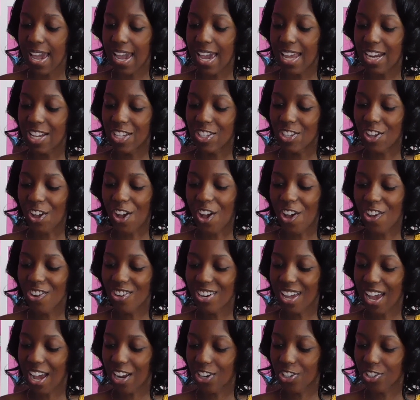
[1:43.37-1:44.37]
It is
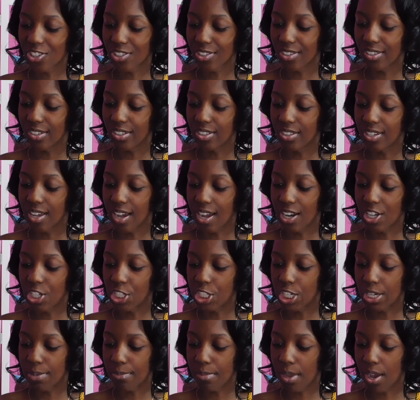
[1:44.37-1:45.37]
all natural,
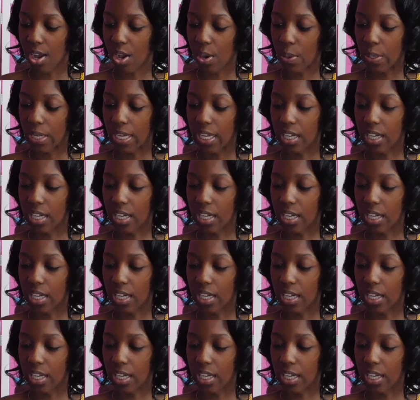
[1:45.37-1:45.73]
non-GMO,